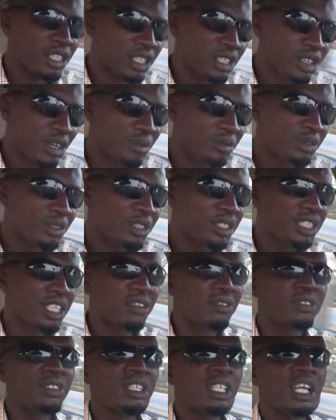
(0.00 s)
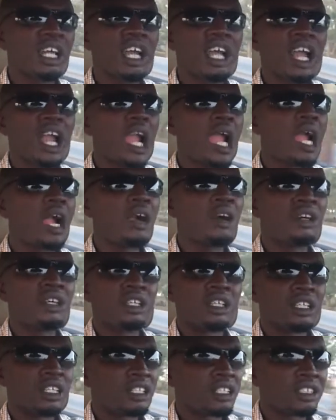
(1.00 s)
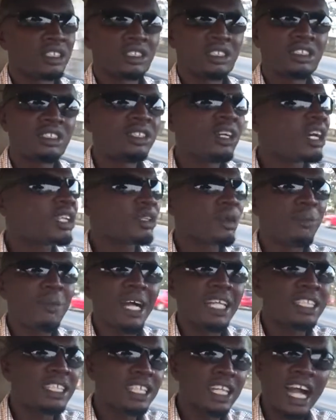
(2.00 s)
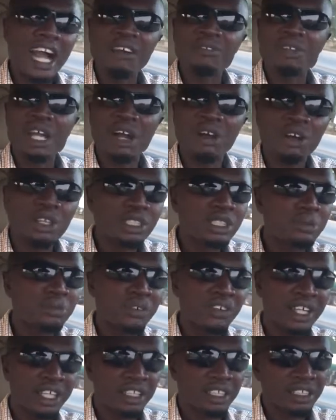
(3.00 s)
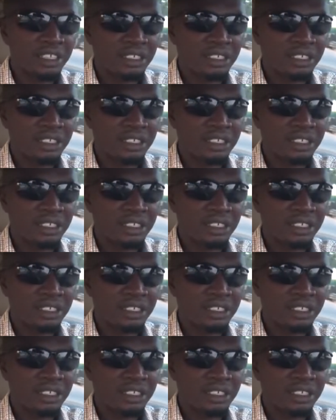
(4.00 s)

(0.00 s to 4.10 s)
EW7A. Automatic have their own spring.